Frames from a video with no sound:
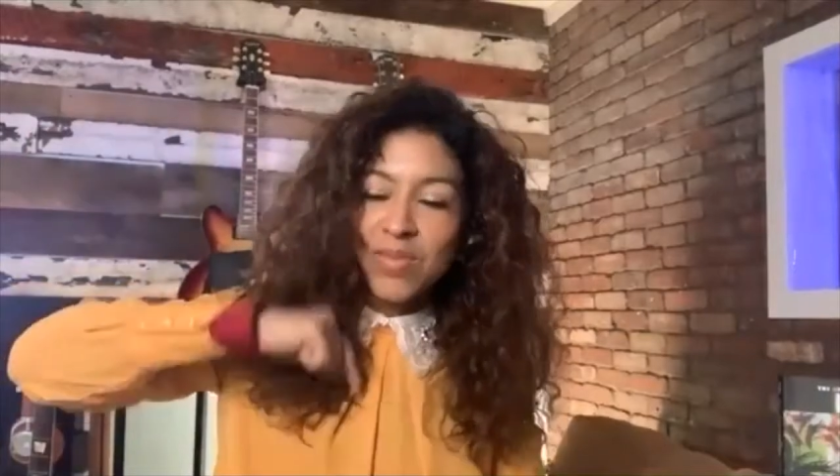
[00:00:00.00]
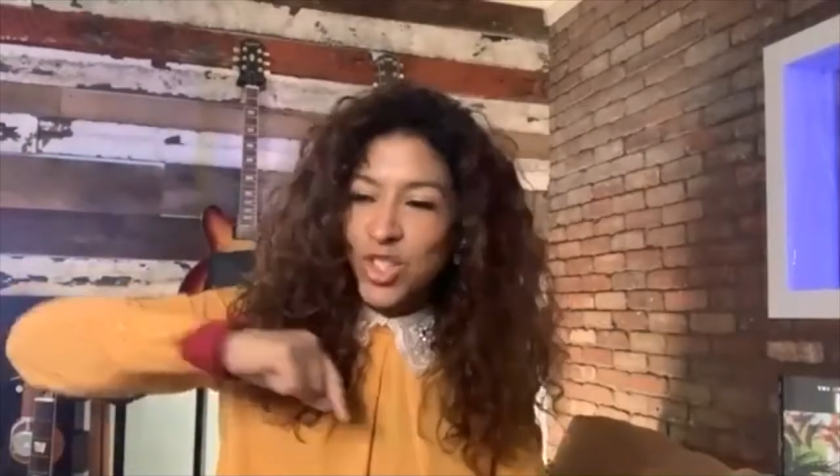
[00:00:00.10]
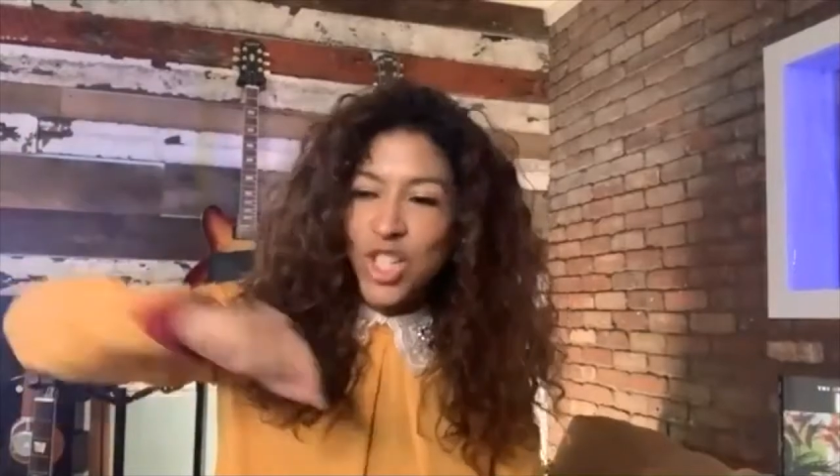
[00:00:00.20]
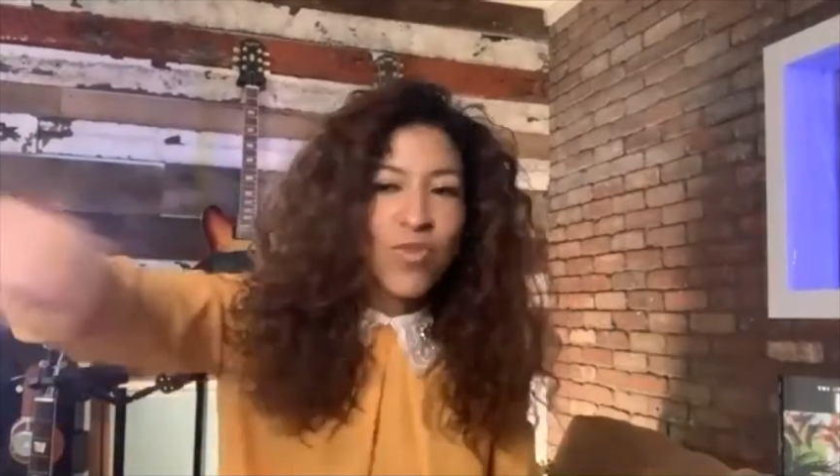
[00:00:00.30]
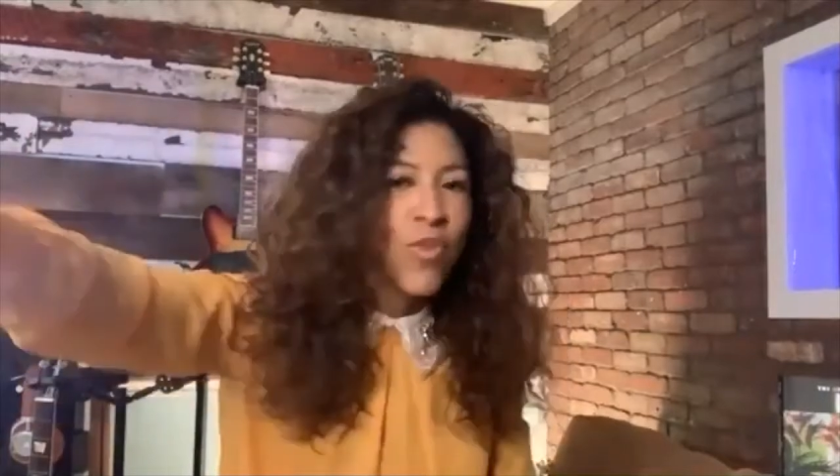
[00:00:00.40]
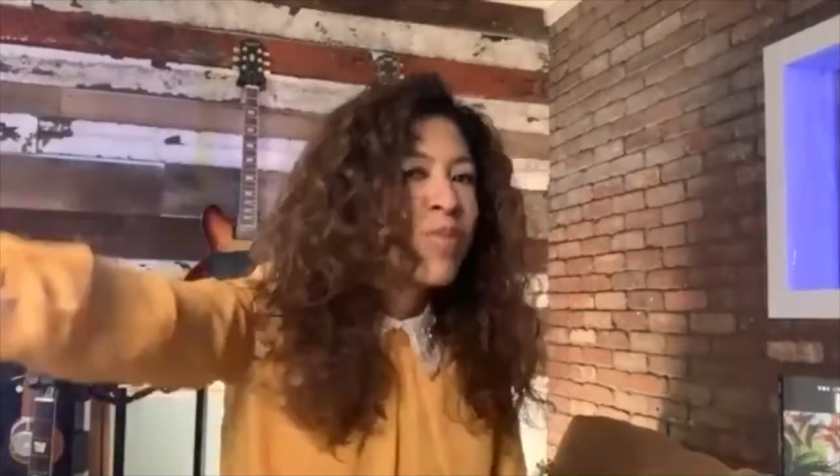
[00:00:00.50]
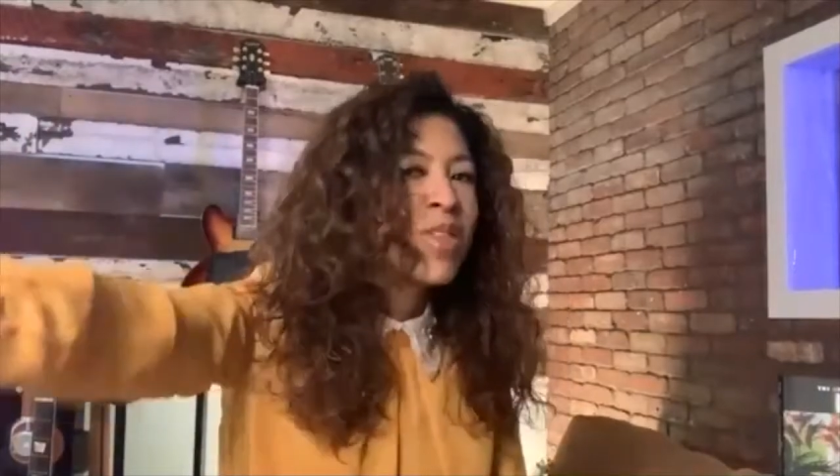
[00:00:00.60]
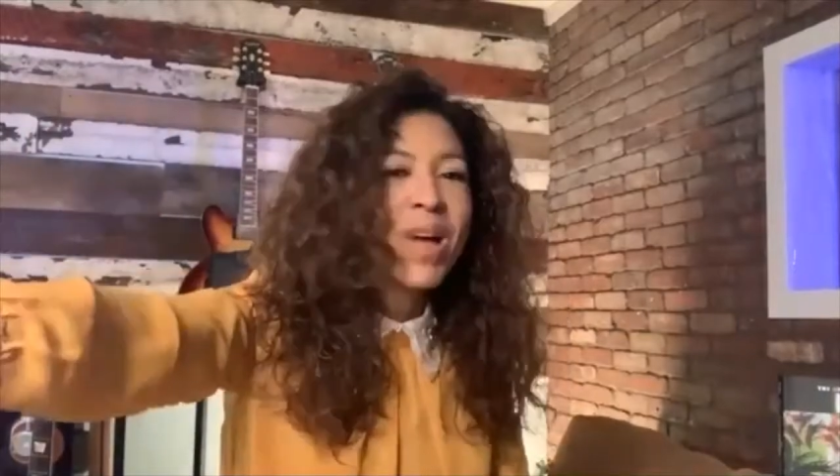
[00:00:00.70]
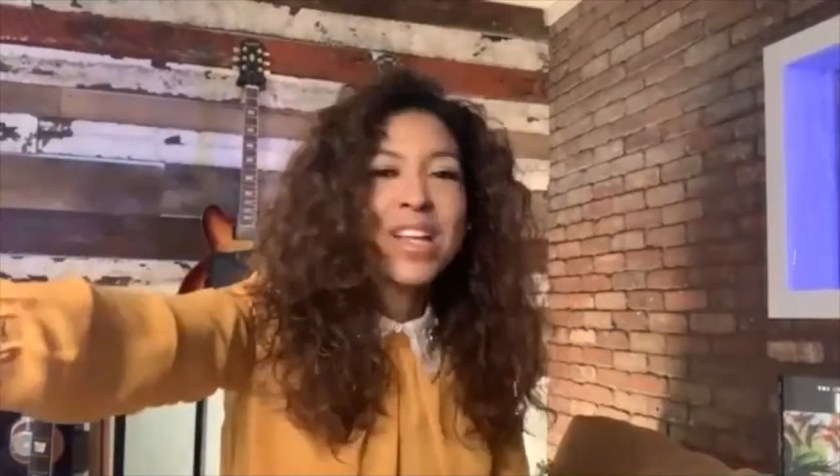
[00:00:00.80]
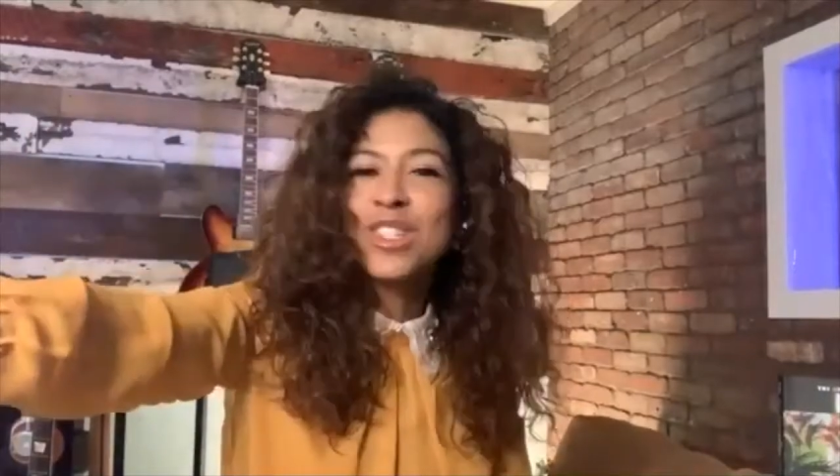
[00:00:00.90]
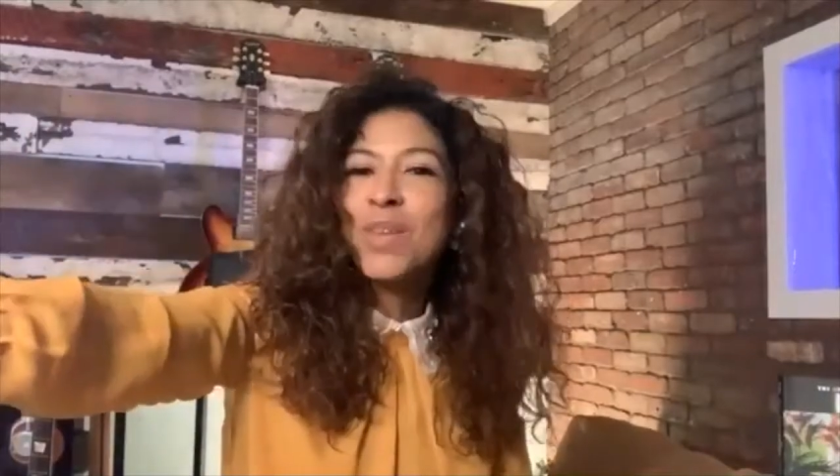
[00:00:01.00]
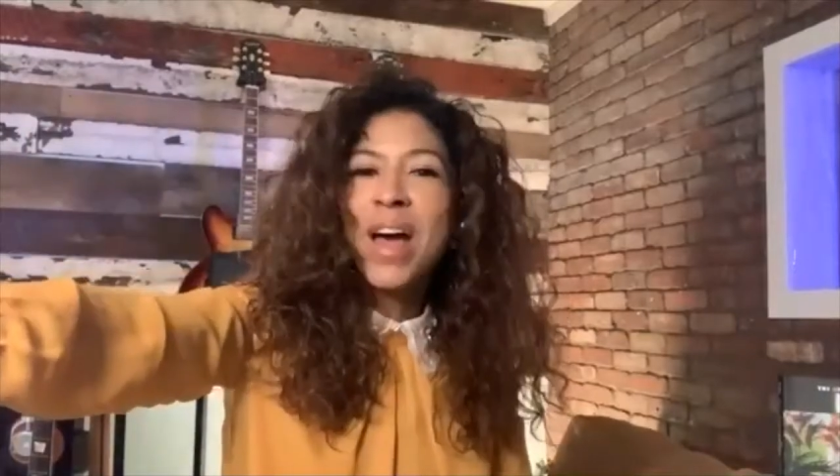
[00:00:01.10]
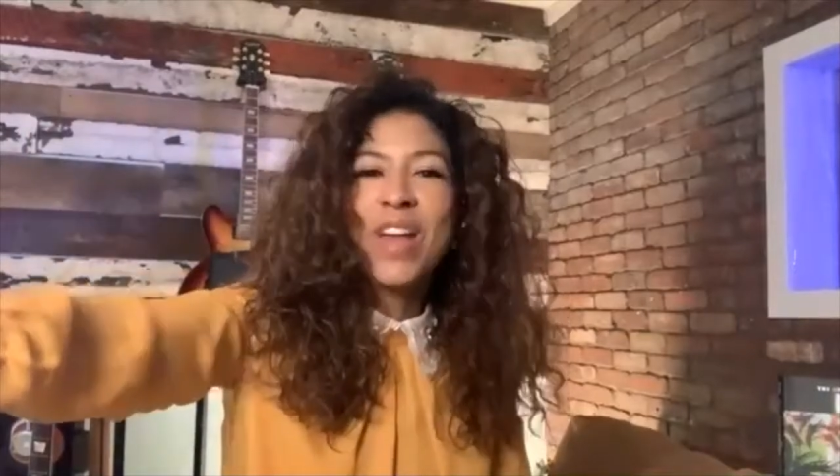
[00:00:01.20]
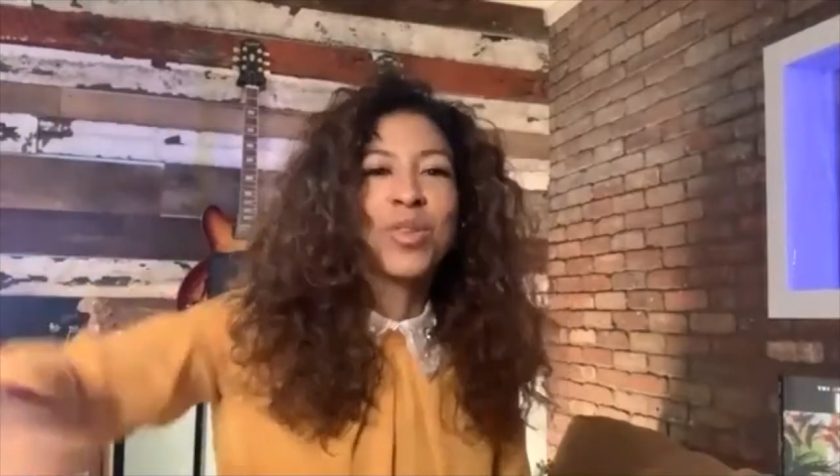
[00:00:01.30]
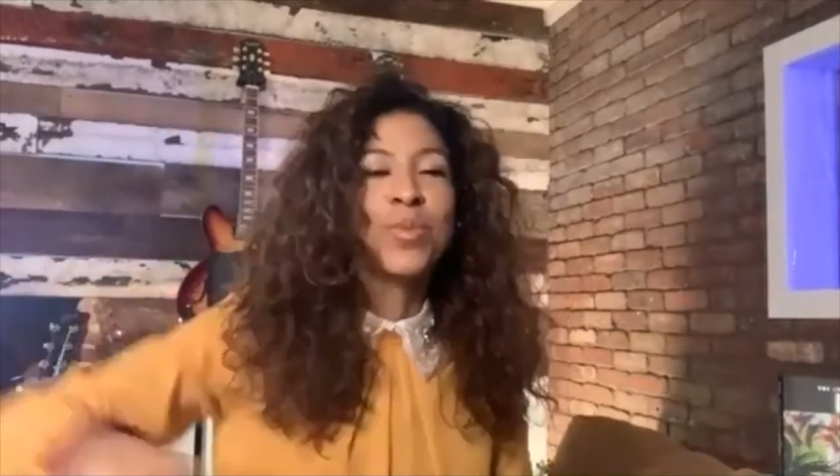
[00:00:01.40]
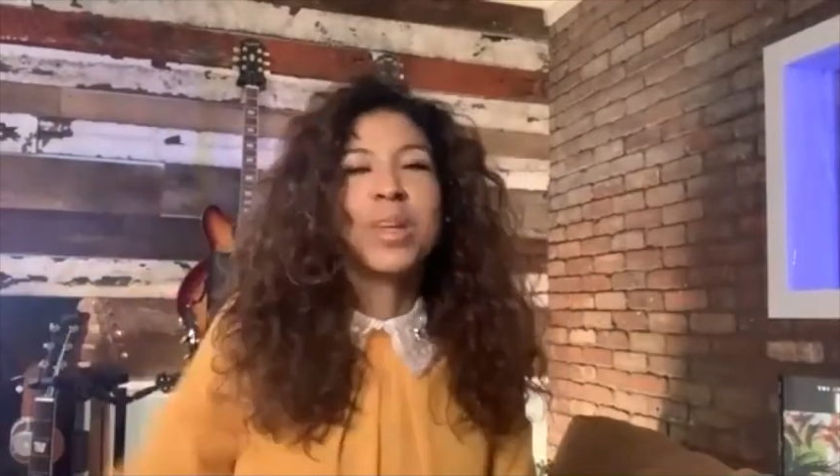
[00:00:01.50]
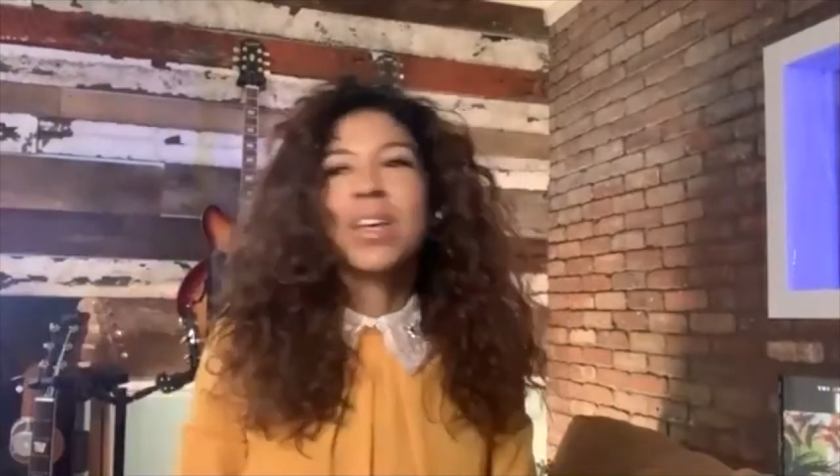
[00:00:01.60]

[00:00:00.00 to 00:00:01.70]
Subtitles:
just from the bed to the bathroom.